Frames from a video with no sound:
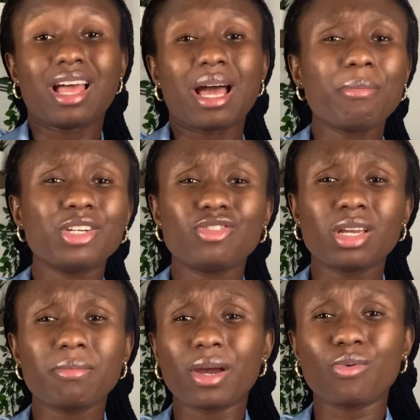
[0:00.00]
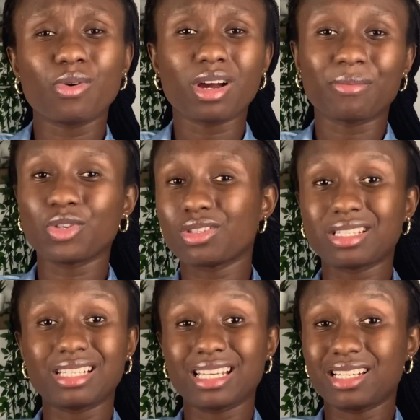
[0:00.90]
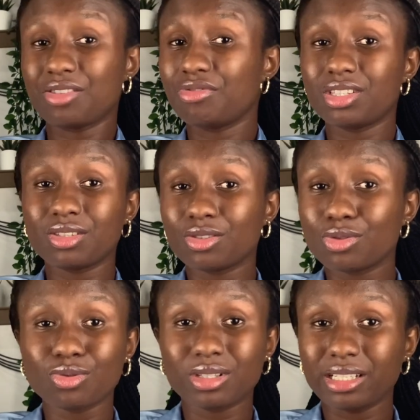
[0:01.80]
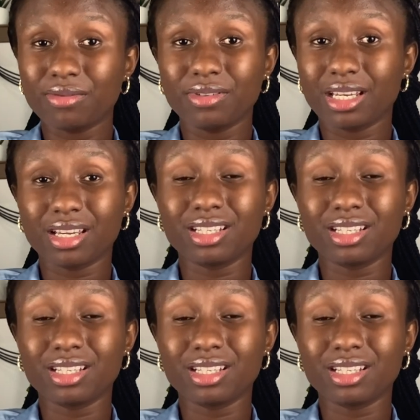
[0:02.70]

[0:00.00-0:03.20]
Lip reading: I'm enjoying my work. I'm not seeing any reason to leave here.